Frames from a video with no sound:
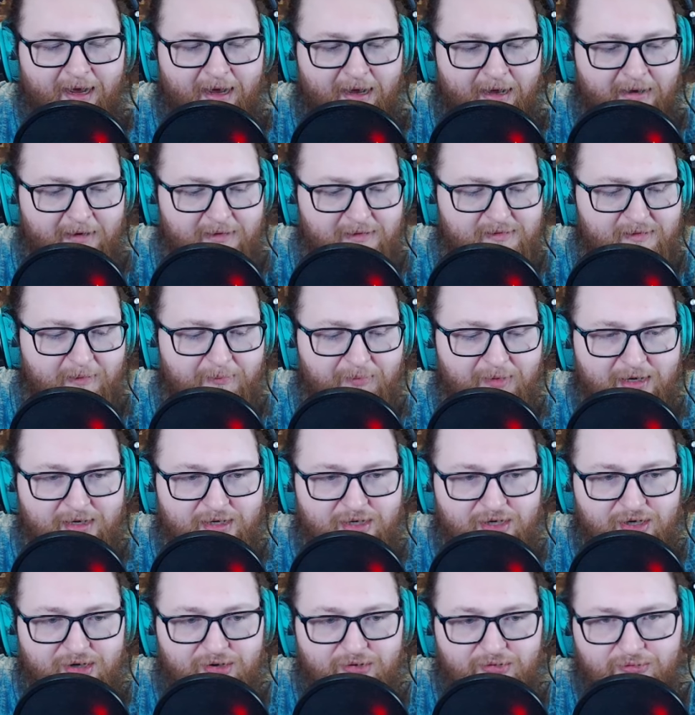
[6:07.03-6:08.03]
Something
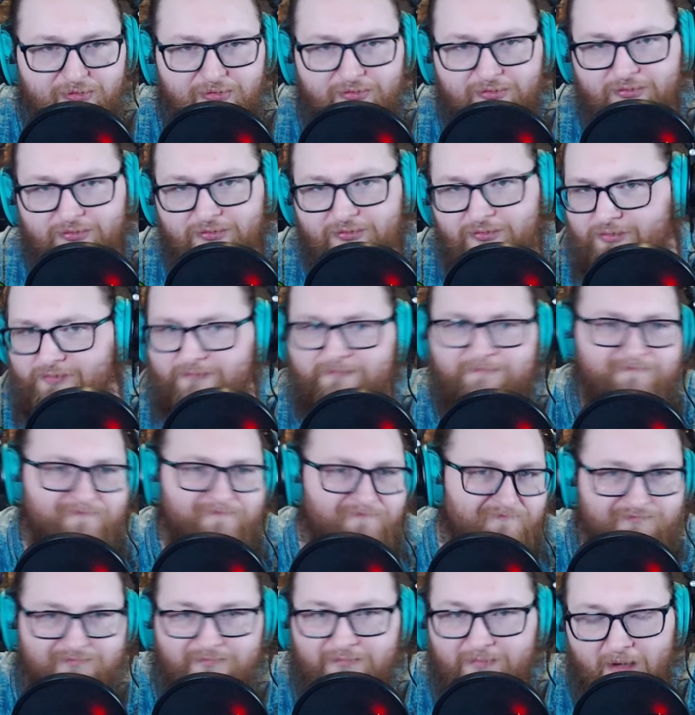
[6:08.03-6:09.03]
to
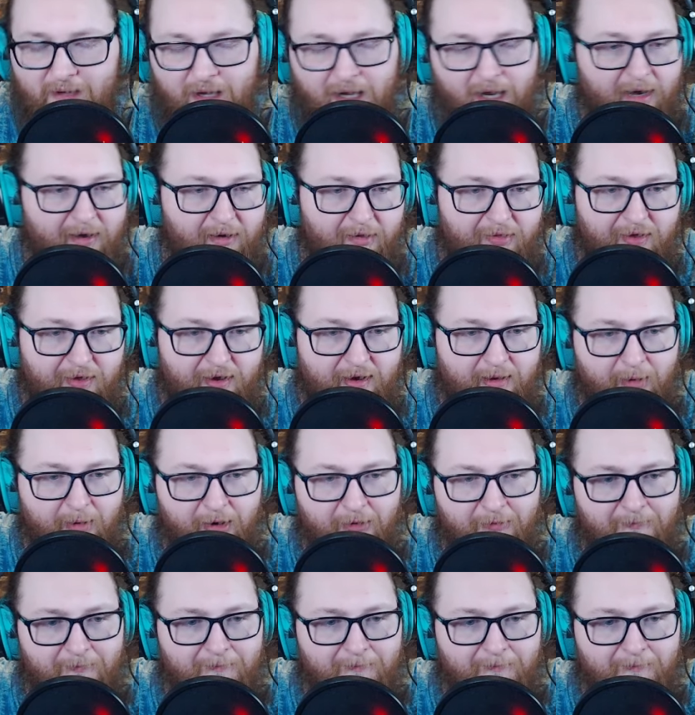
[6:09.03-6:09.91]
kind of think about.